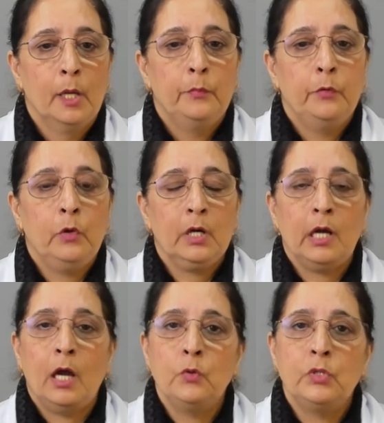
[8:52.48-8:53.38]
Poor
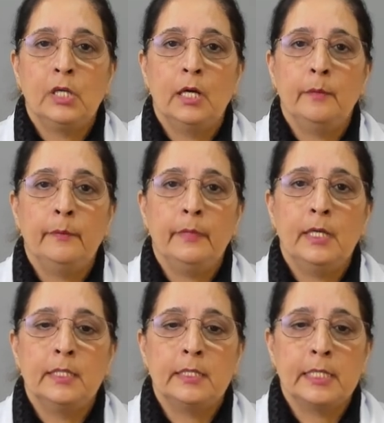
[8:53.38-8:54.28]
outcome
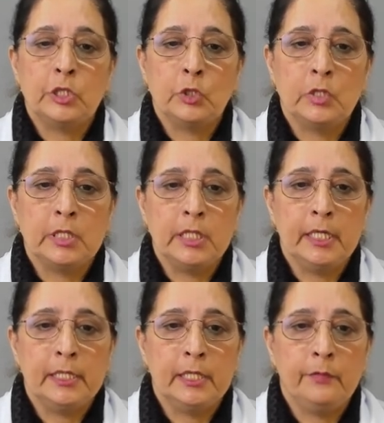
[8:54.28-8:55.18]
is
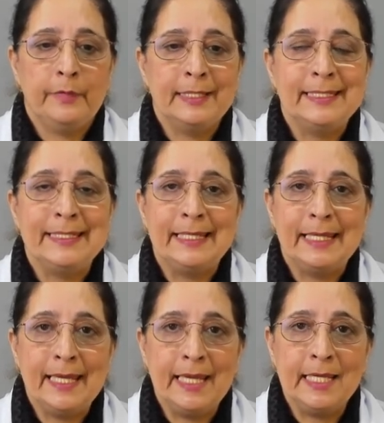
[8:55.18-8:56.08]
associated with
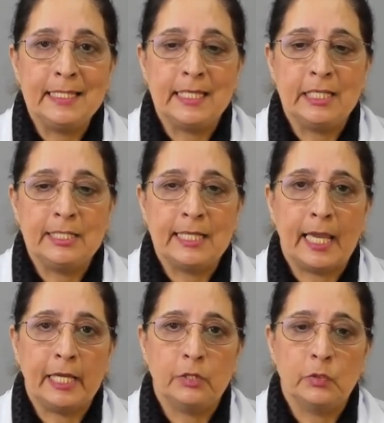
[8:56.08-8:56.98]
delays in
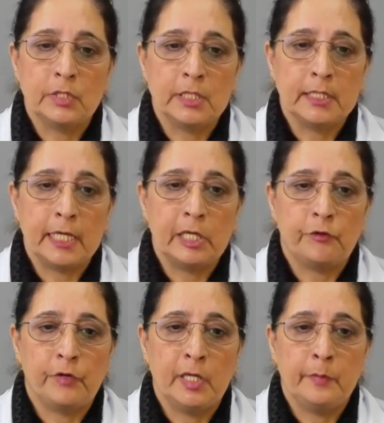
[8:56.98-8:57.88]
diagnosis and
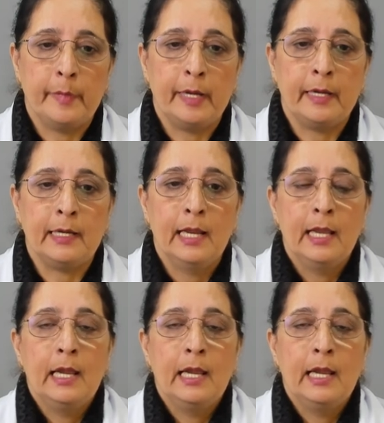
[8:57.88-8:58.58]
treatment.